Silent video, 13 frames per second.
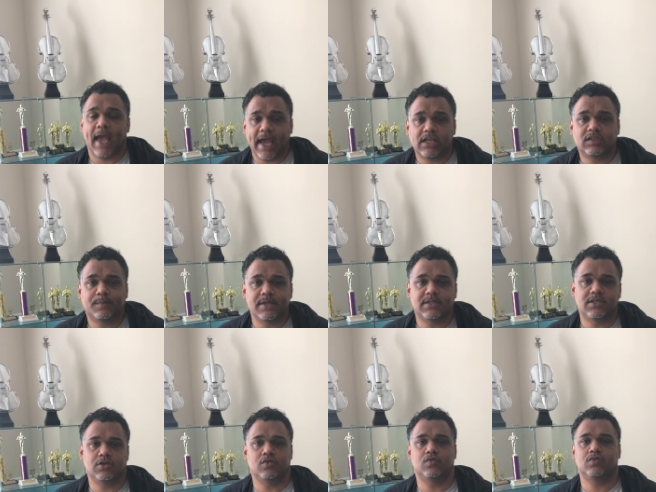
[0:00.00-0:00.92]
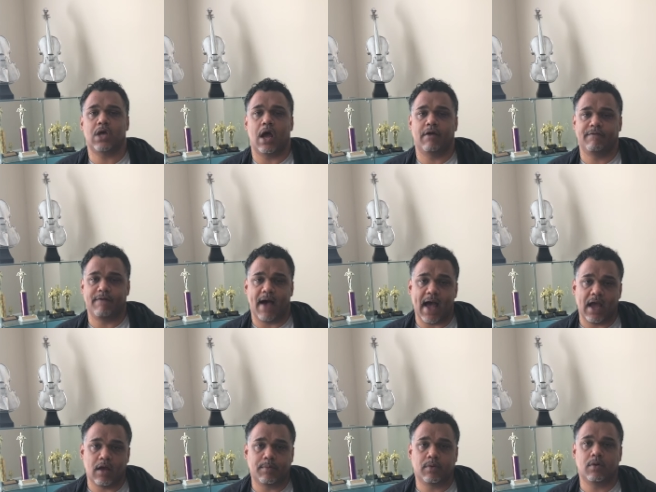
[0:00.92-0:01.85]
HBCUs are
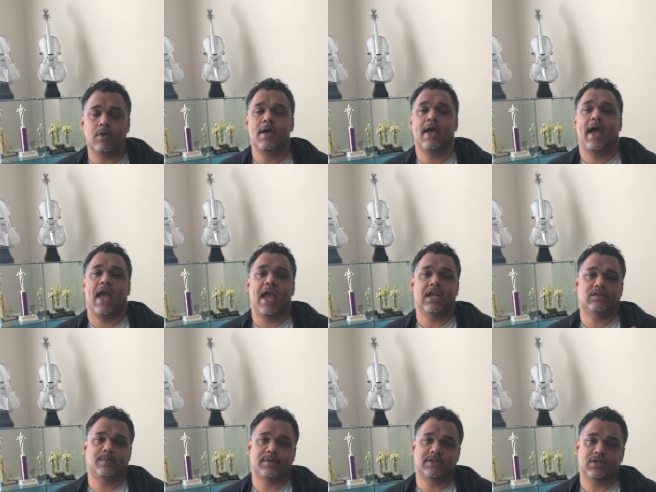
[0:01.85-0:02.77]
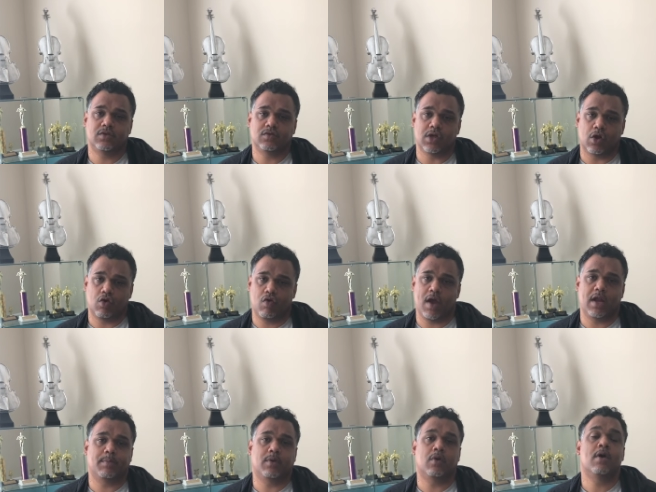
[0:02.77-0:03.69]
viable, HBCUs are
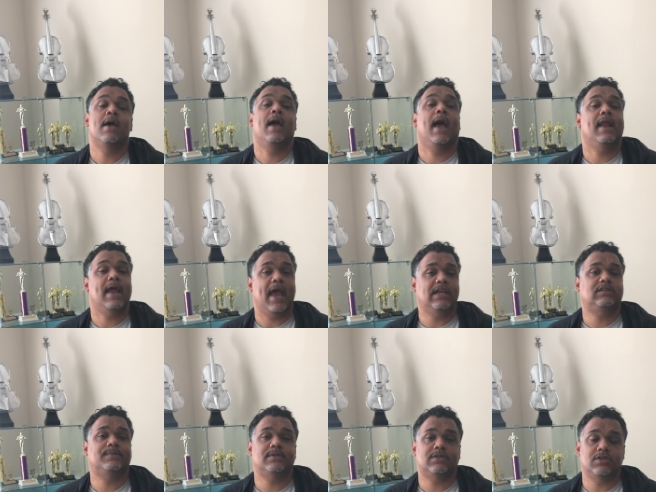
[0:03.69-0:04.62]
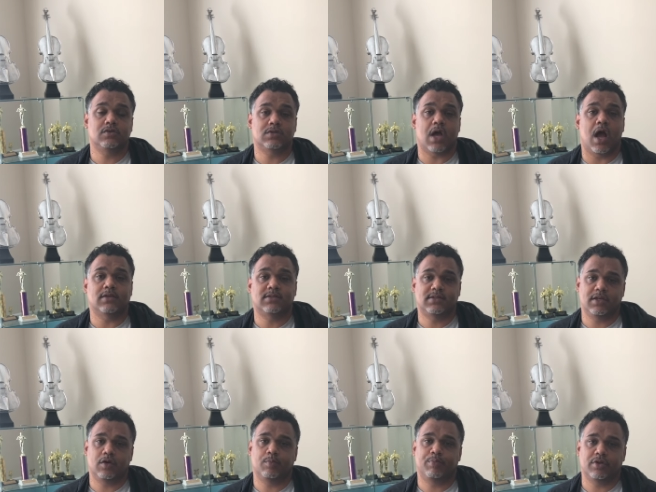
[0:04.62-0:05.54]
credible, and HBCUs are
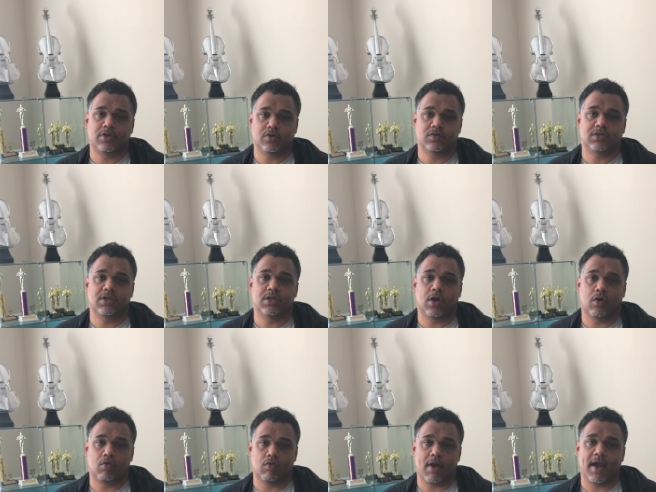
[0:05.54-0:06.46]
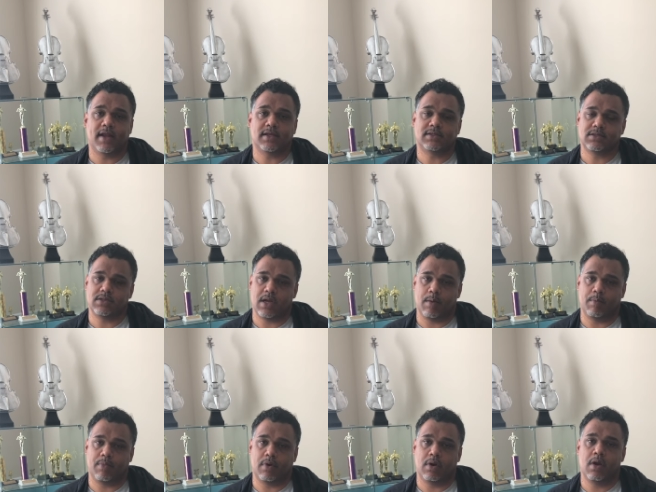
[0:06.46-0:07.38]
still producing the greatest
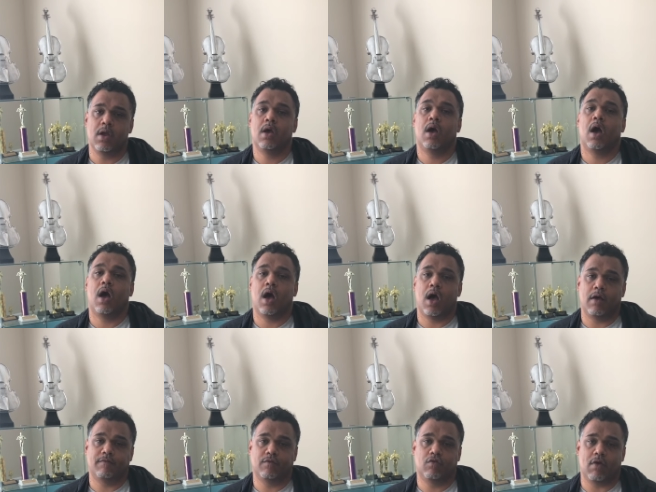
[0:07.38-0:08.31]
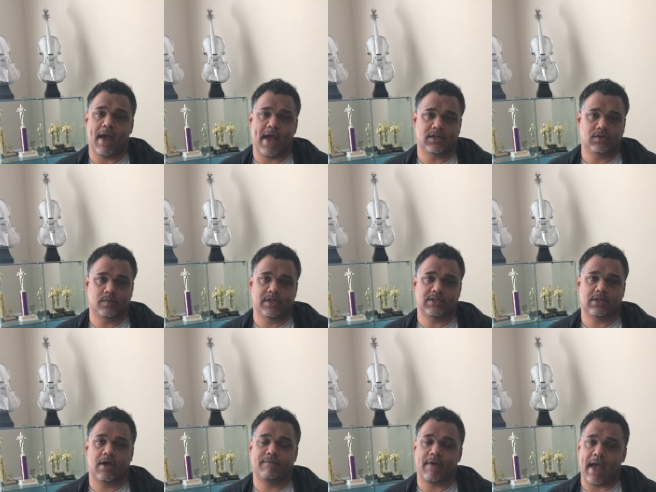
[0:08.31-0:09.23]
number of graduates
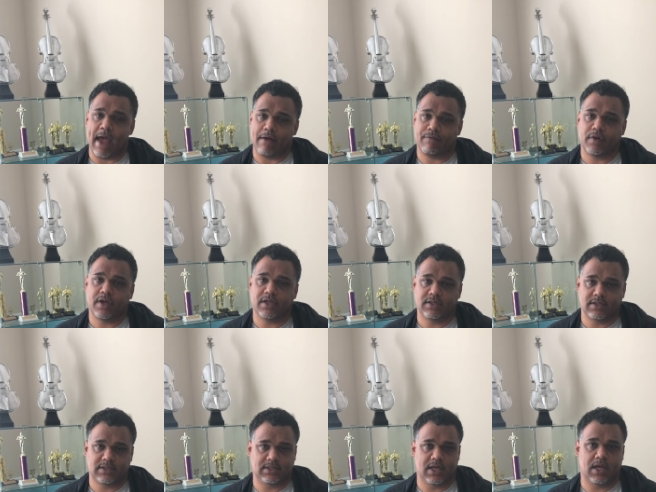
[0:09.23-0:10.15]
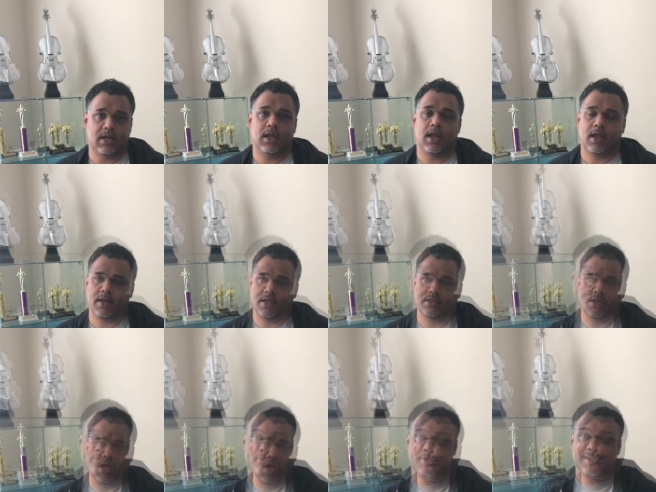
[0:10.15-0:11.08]
of African descent in this
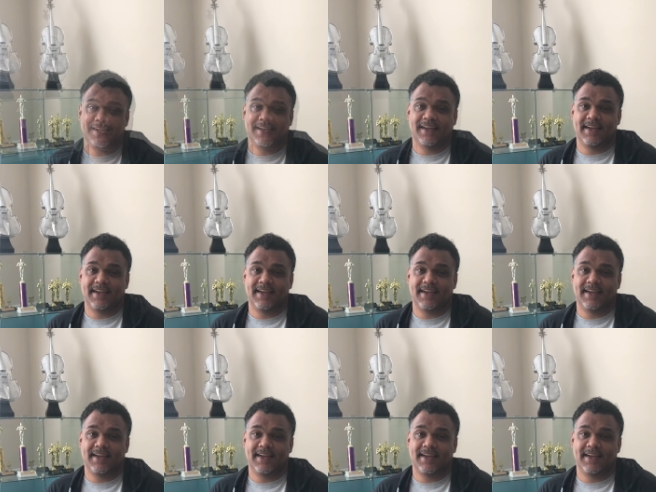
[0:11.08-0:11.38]
country.